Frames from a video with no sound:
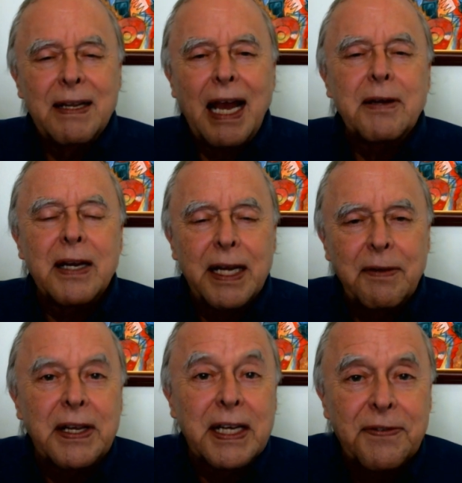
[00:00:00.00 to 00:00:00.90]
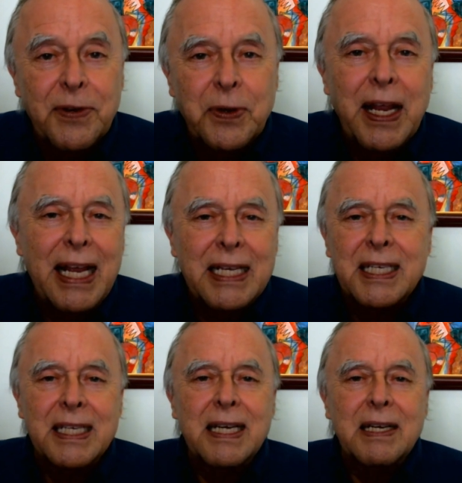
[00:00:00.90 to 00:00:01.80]
I'm going to give you the next few
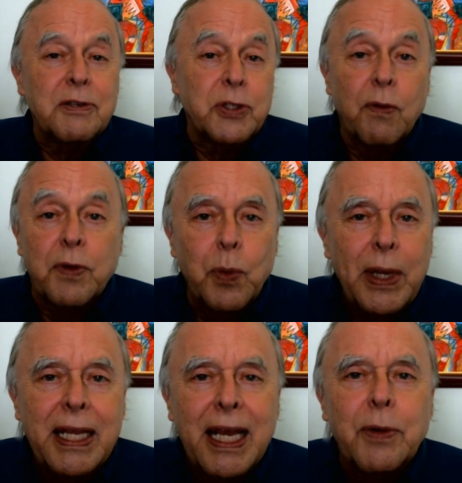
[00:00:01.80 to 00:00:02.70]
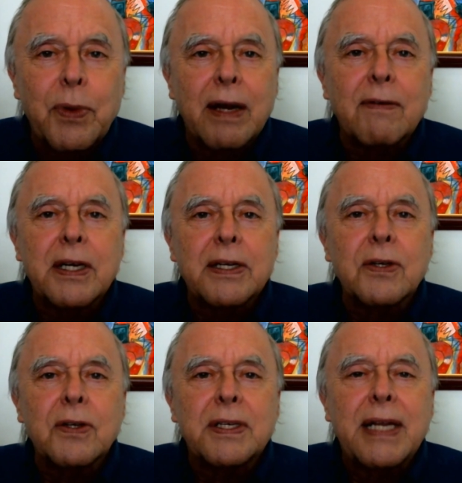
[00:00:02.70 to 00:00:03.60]
days, over the weekend, whatever,
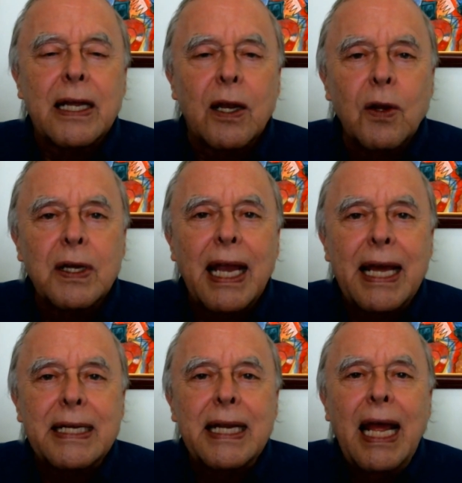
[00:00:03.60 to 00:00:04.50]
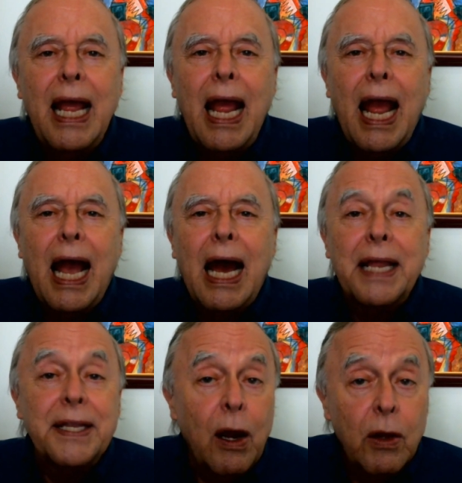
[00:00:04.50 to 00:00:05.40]
to take a look at it.
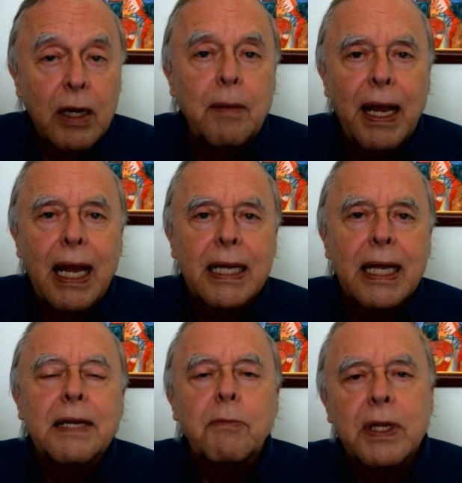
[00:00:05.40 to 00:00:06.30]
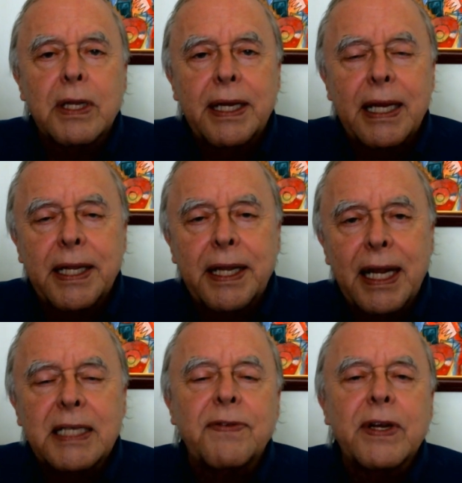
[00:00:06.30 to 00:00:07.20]
And then I'll come back and within the
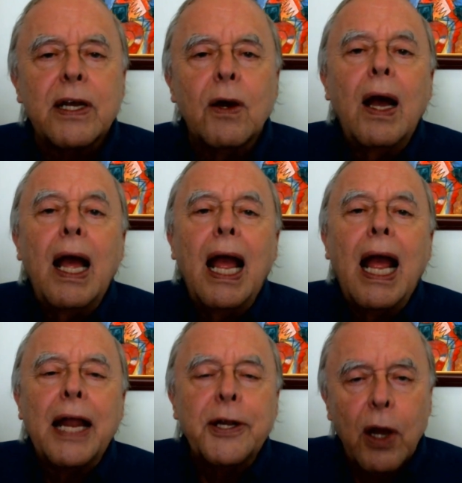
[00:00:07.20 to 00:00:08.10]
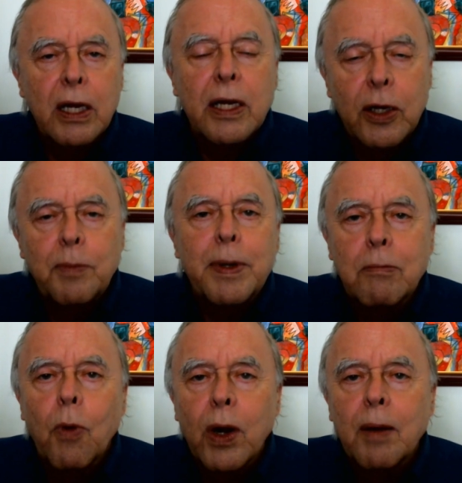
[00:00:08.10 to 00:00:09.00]
next video and talk a little bit
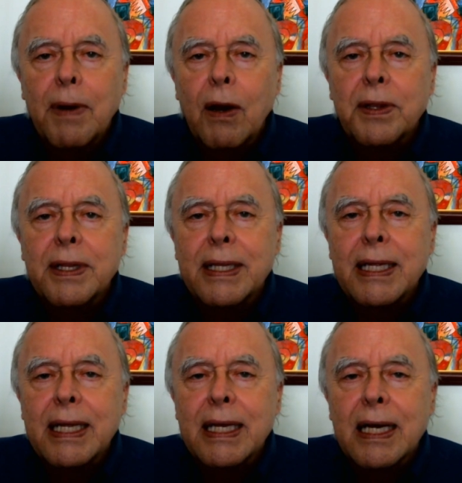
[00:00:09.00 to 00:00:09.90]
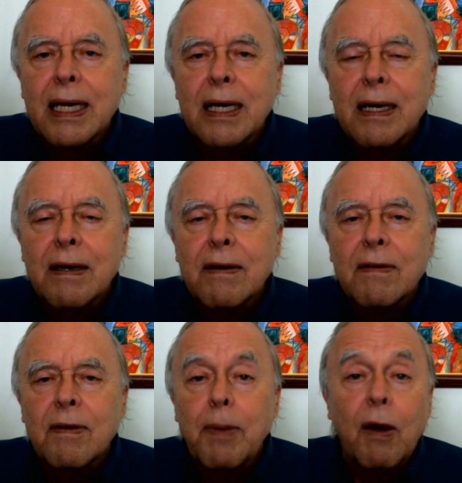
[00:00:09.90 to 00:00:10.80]
more about
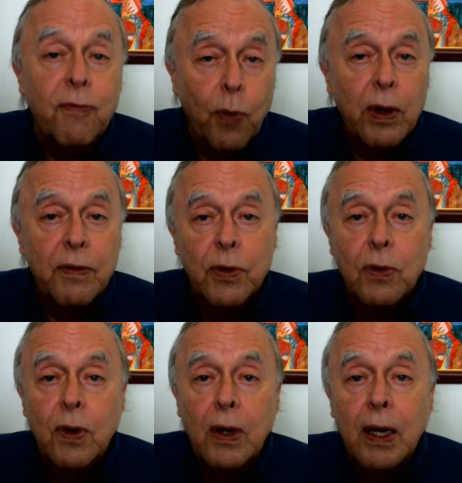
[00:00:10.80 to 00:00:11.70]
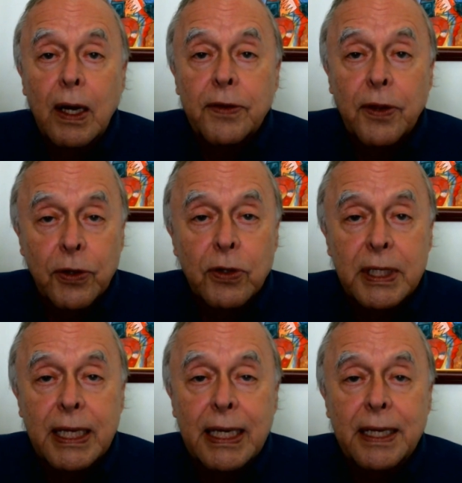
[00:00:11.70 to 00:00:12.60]
about 4 of the
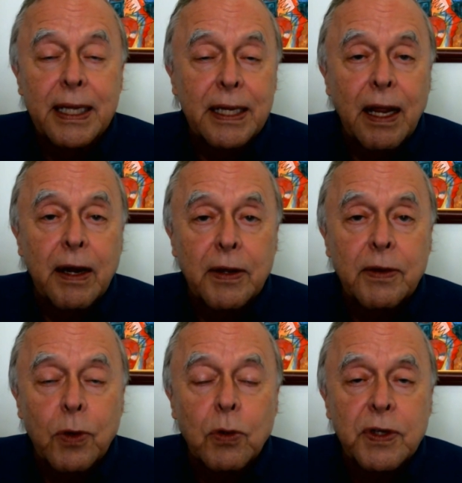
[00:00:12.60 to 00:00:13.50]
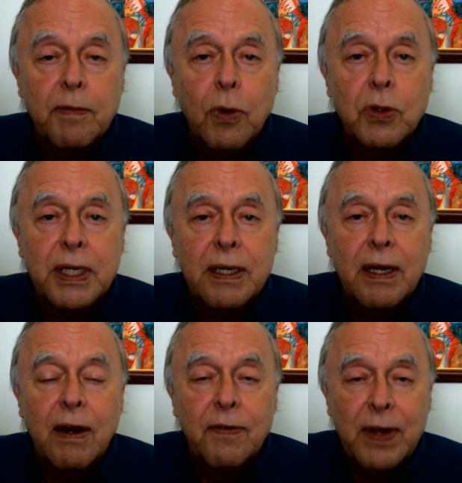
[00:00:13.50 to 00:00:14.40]
13 that are those of
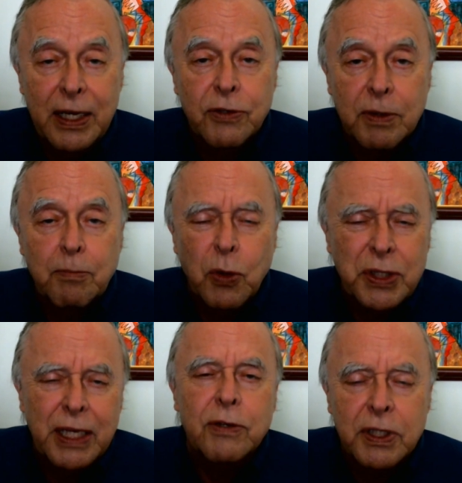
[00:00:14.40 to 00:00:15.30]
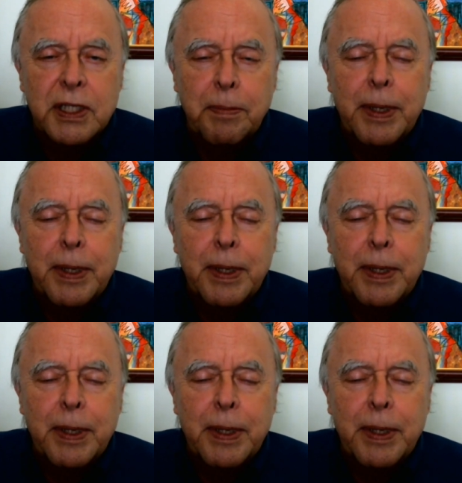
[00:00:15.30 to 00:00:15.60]
most interest to